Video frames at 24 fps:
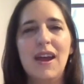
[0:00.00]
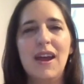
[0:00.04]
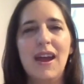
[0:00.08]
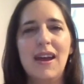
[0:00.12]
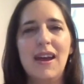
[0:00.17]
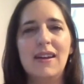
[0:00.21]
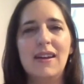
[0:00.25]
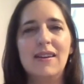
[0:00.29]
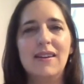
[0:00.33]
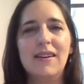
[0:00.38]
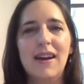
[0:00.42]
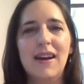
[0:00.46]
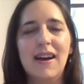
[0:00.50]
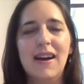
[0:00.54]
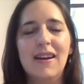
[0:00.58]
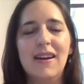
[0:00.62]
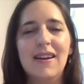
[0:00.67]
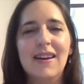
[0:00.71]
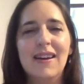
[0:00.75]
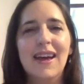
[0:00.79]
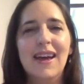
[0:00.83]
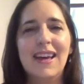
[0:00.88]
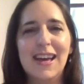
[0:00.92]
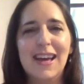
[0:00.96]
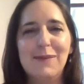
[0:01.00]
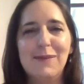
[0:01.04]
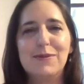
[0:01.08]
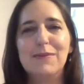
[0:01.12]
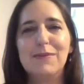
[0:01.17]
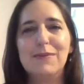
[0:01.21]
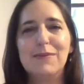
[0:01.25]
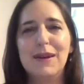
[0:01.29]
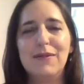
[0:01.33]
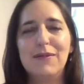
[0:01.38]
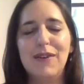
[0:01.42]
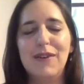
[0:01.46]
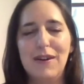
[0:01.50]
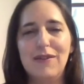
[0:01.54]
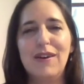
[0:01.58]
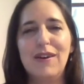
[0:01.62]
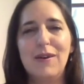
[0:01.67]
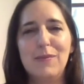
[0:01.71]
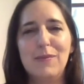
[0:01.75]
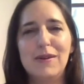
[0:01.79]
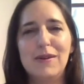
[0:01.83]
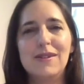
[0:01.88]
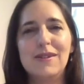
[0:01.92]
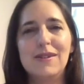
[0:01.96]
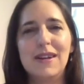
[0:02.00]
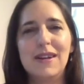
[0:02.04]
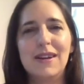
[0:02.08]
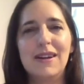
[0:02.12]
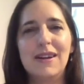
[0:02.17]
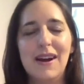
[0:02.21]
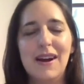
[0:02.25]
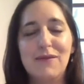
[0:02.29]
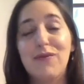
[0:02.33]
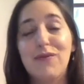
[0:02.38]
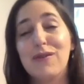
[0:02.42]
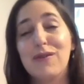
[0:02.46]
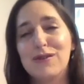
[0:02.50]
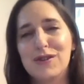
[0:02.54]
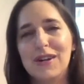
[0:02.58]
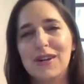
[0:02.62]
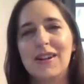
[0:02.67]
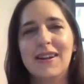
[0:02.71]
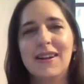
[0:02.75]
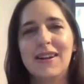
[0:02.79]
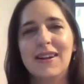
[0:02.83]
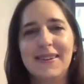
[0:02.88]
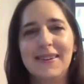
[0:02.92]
And it keeps me very, very busy, unfortunately.